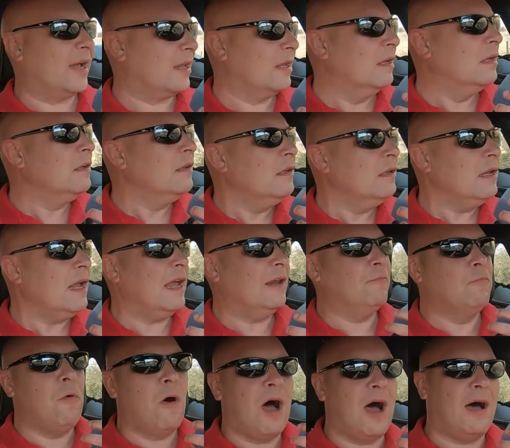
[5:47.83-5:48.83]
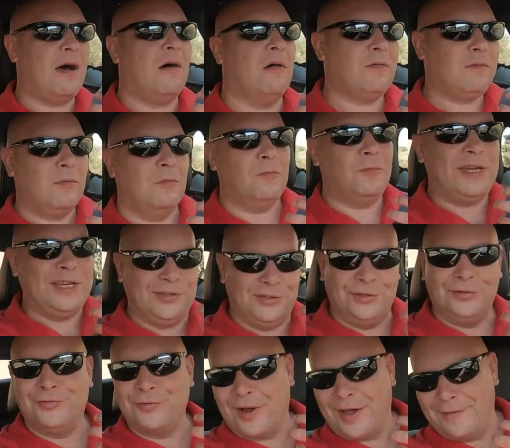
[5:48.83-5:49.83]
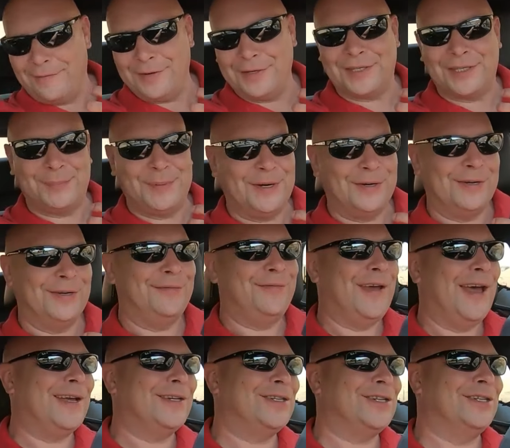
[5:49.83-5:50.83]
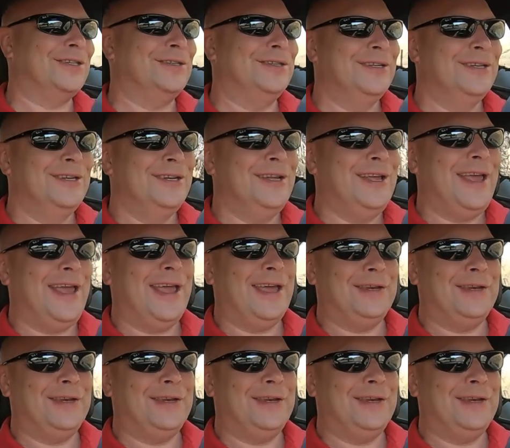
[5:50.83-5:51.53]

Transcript: And while we do drive in a spirited fashion,